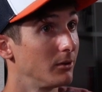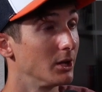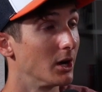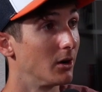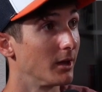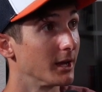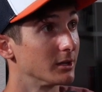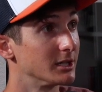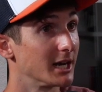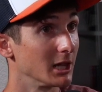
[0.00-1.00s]

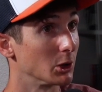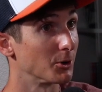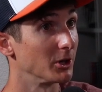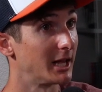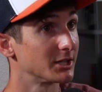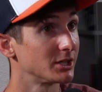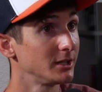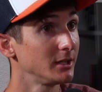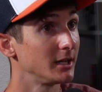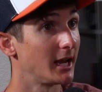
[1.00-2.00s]
Like, did I learn a lesson?